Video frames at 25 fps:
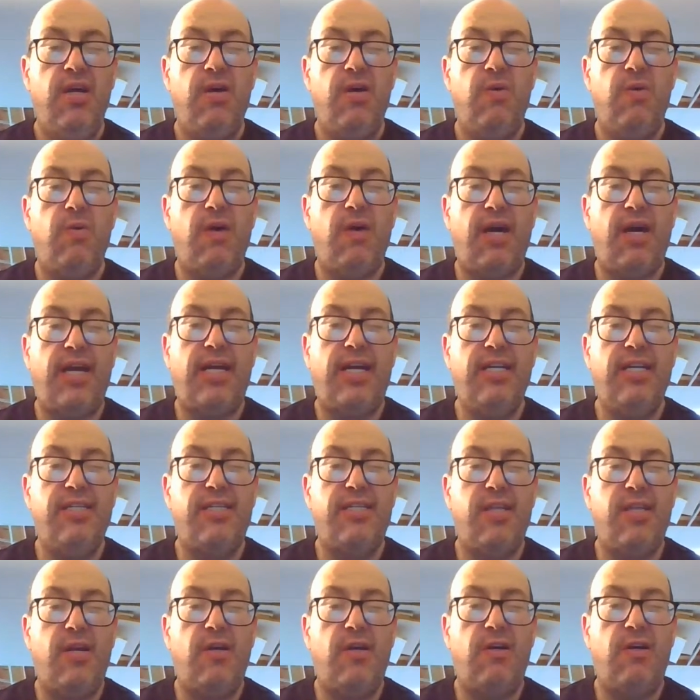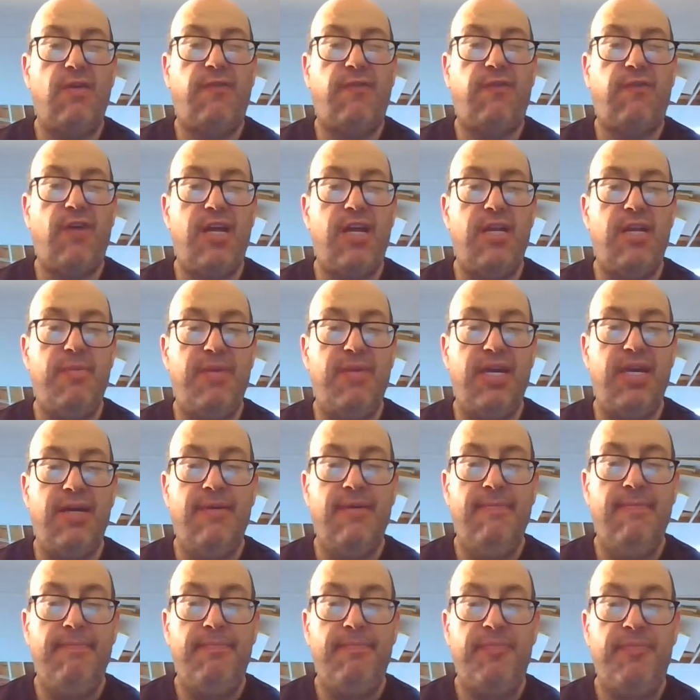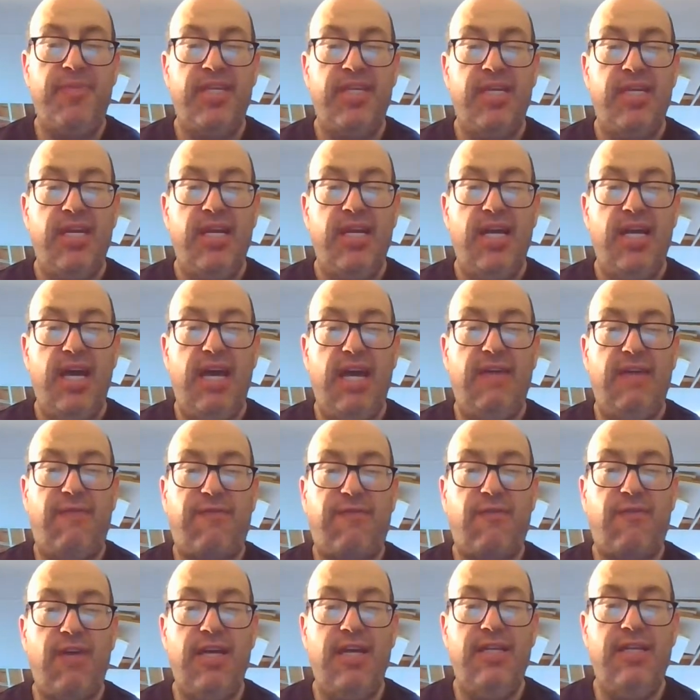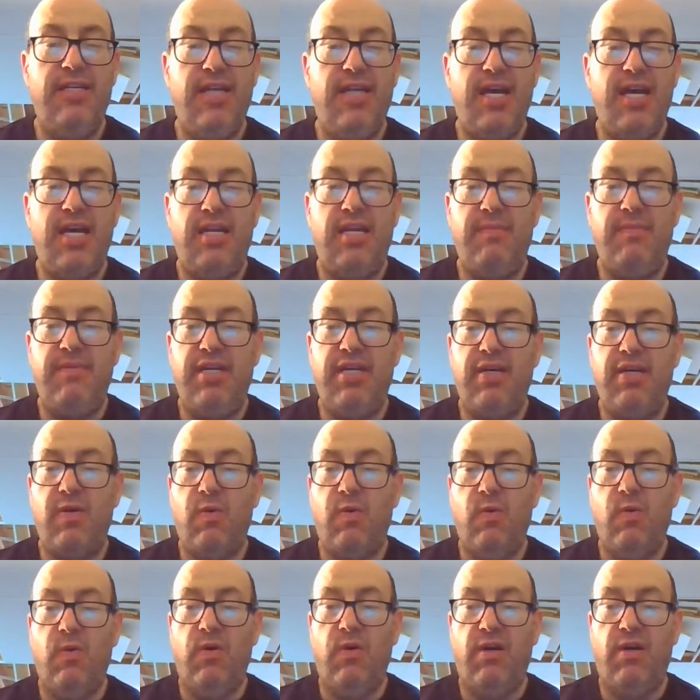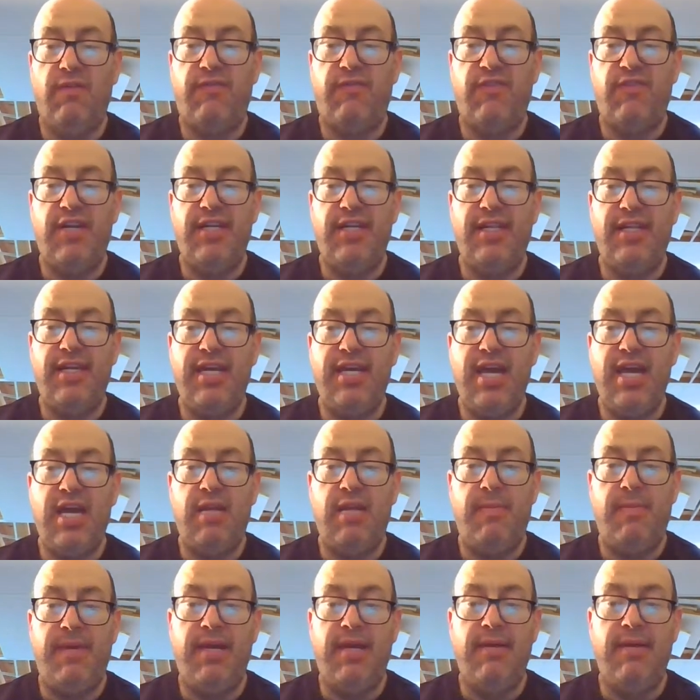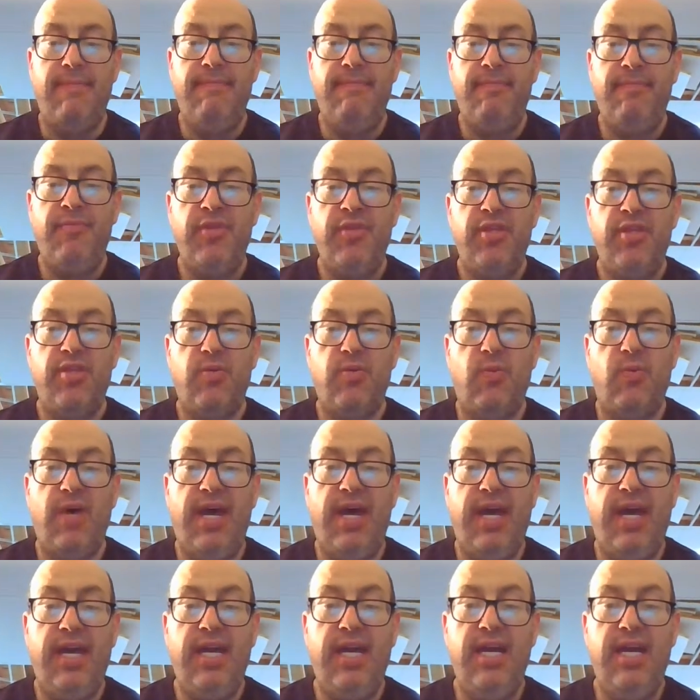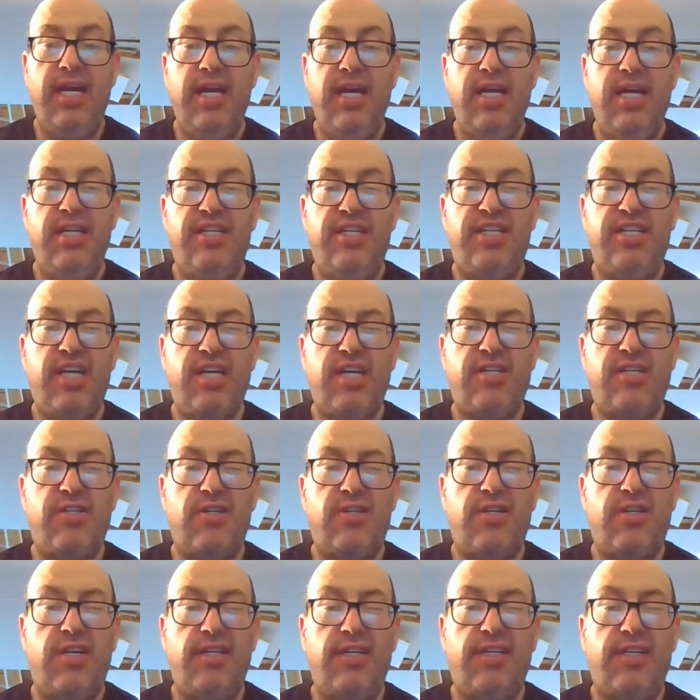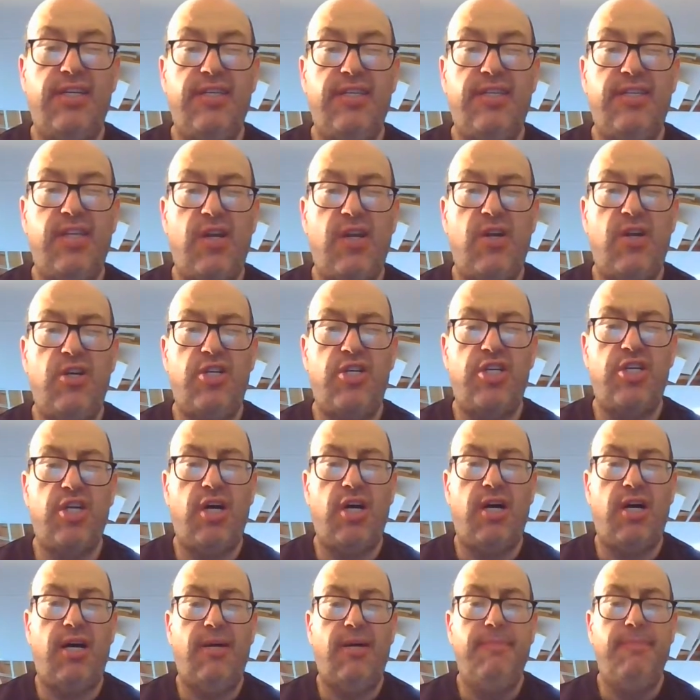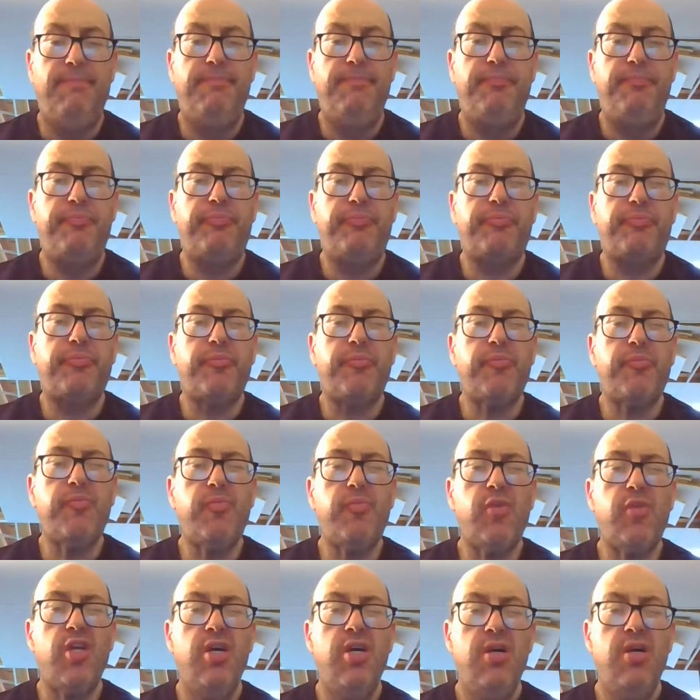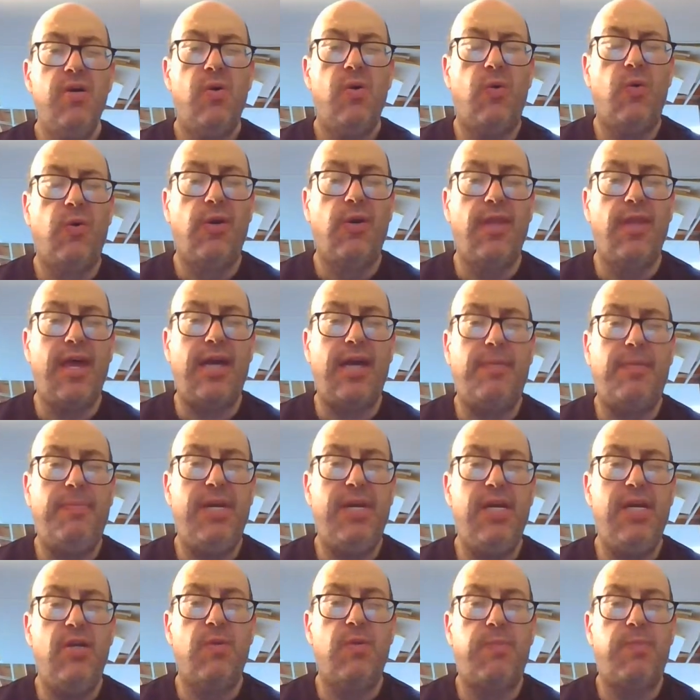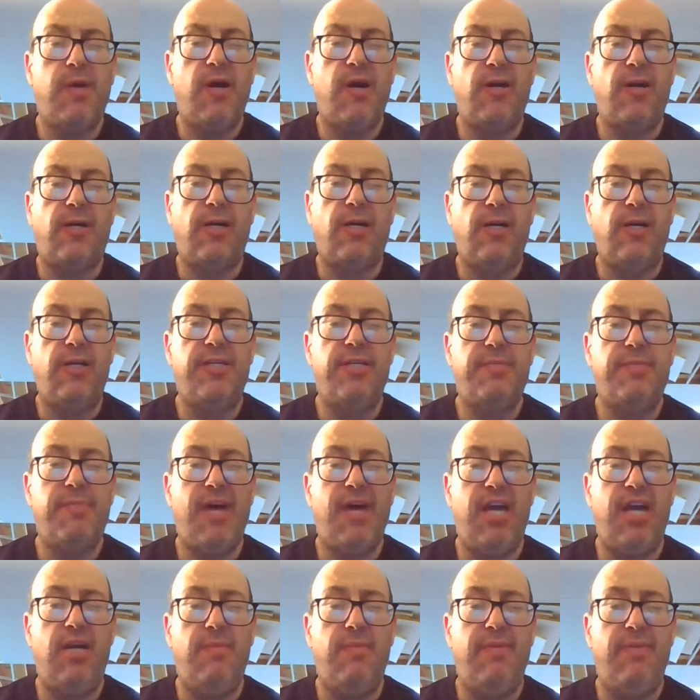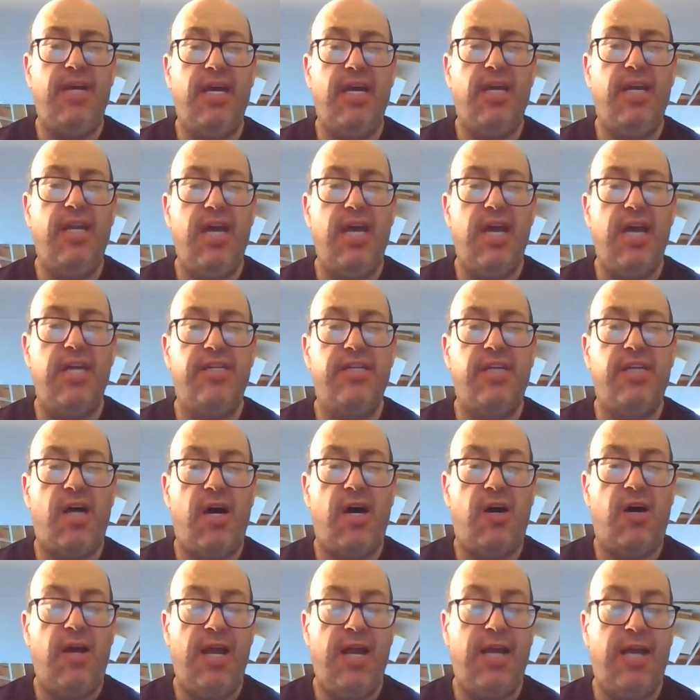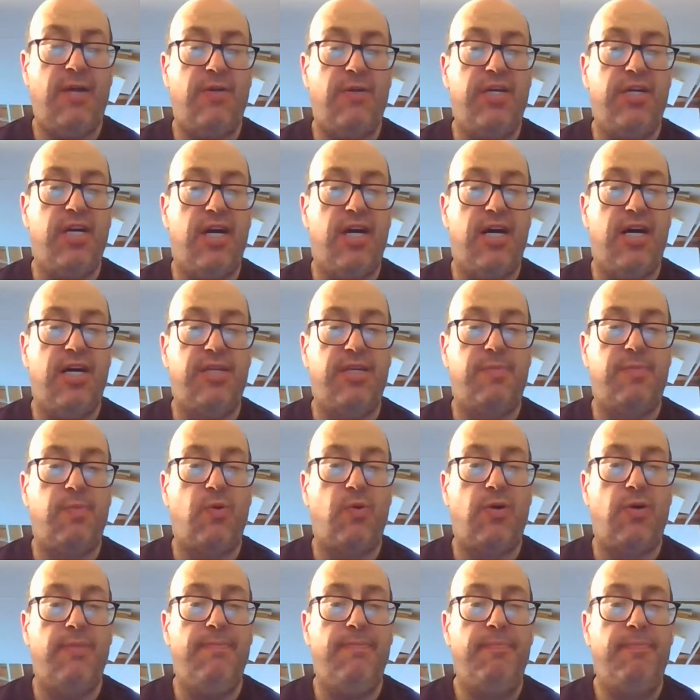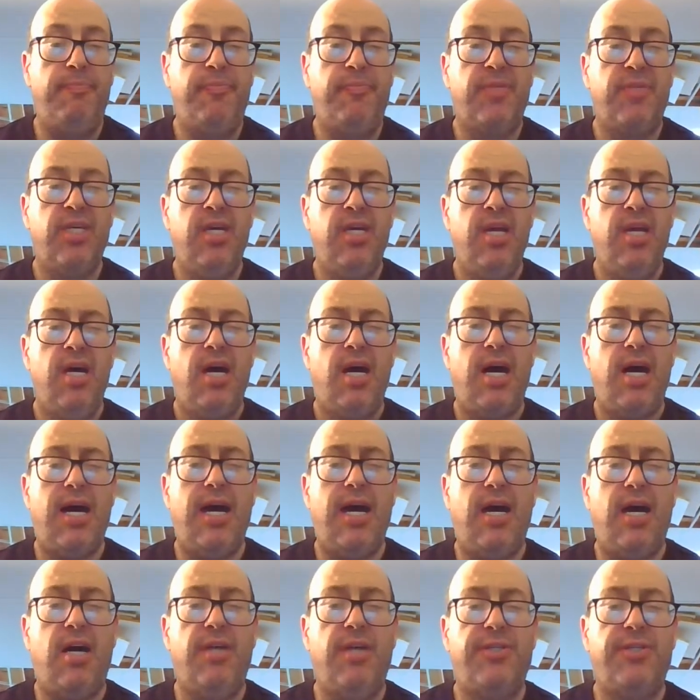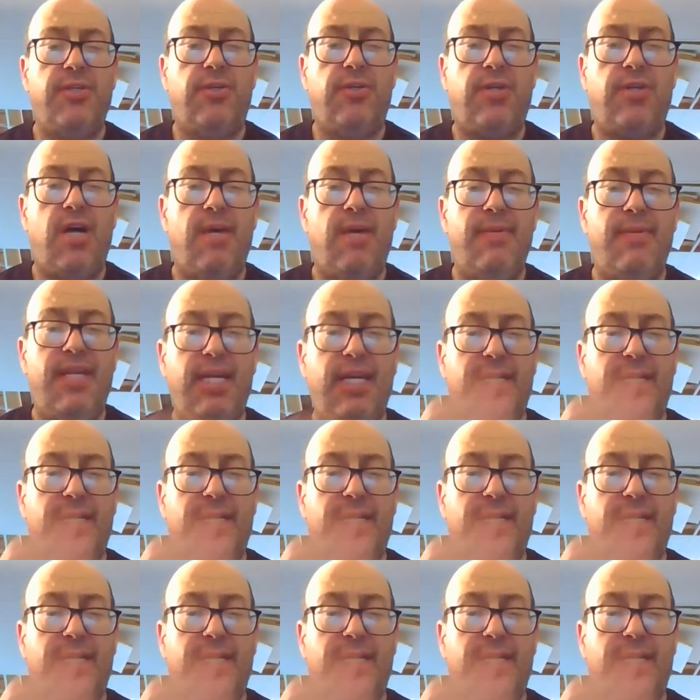who I consider a frenemy, a friend enemy, or friendly enemy, the way Chesterton considered Shaw, or like Peter Parker, Spider Man, and Harry Osborn. I also comment